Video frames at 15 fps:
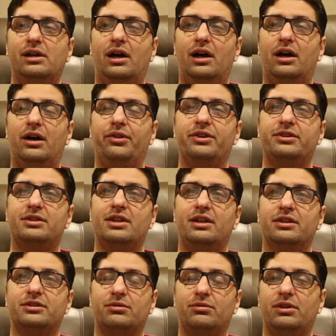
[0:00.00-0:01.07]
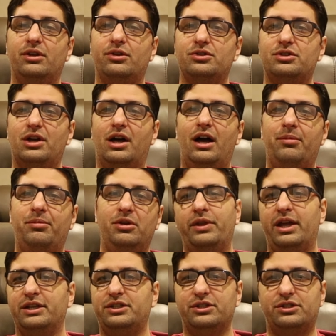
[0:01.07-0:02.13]
uh, this thing does a really good job,
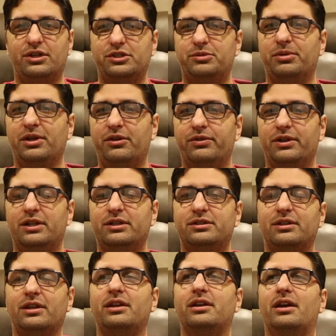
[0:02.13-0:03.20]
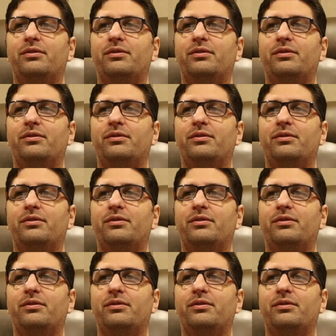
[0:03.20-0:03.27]
and it just starts playing flawlessly.